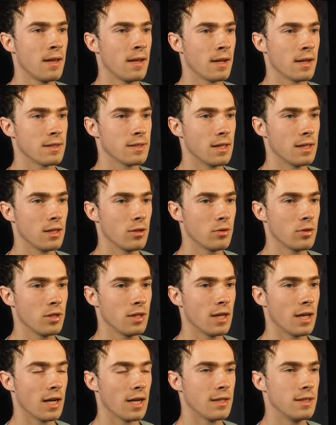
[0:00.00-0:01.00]
because they low-key
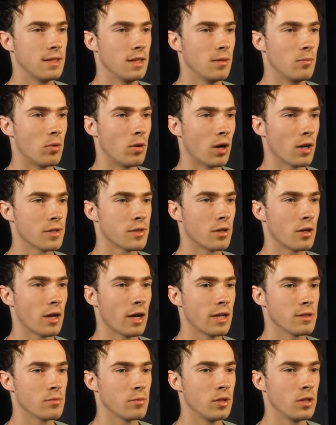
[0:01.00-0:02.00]
got a deep roster
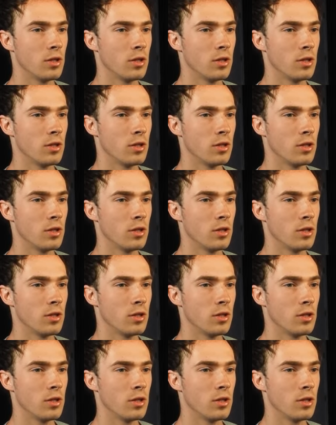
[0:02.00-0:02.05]
as we